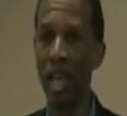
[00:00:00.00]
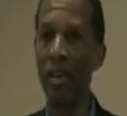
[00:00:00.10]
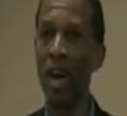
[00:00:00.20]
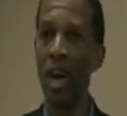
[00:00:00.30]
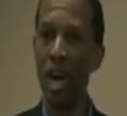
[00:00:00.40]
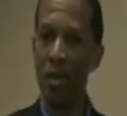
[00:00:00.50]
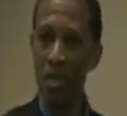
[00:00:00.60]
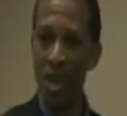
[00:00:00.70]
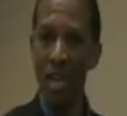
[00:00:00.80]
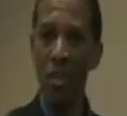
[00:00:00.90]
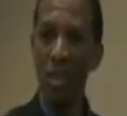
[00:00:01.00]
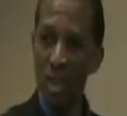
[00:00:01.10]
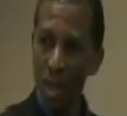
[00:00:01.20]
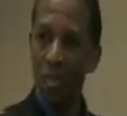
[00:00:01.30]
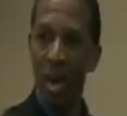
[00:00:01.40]
On the other side, there was
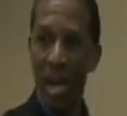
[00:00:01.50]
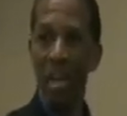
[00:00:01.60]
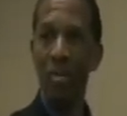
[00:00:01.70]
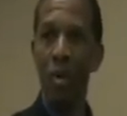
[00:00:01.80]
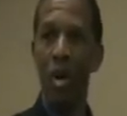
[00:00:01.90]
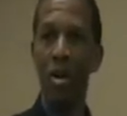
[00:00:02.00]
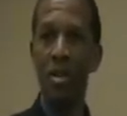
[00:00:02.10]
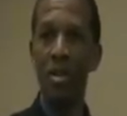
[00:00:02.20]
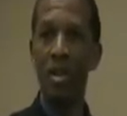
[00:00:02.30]
another body of water.